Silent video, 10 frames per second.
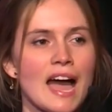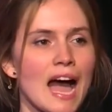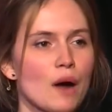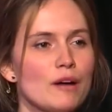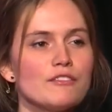
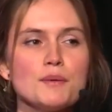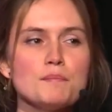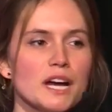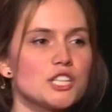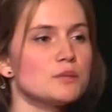however
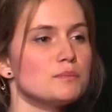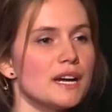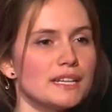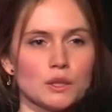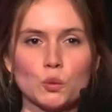much
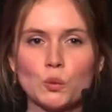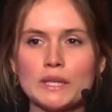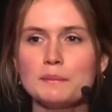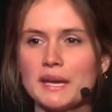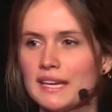money
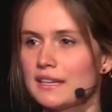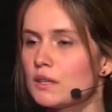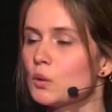we make,